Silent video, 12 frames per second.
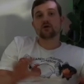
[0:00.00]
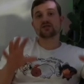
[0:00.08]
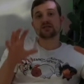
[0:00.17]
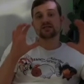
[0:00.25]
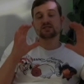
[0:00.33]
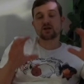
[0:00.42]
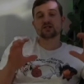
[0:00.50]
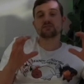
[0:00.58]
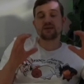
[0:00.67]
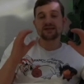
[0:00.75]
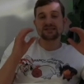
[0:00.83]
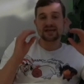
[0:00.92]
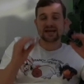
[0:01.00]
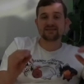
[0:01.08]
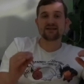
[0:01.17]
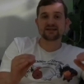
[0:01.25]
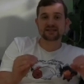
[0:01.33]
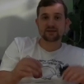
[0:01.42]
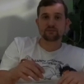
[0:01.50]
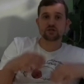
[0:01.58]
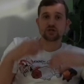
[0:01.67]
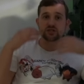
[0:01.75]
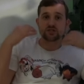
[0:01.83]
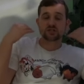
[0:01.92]
because it does maintain that
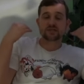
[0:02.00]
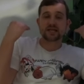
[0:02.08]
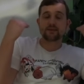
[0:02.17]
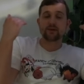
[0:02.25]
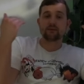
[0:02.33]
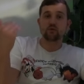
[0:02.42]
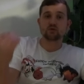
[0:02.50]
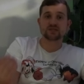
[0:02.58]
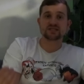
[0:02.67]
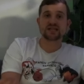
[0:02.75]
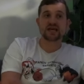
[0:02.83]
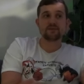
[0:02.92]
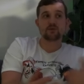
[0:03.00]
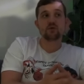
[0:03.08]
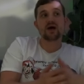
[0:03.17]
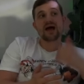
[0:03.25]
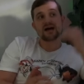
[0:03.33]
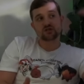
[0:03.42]
temperature, it does keep it more stable,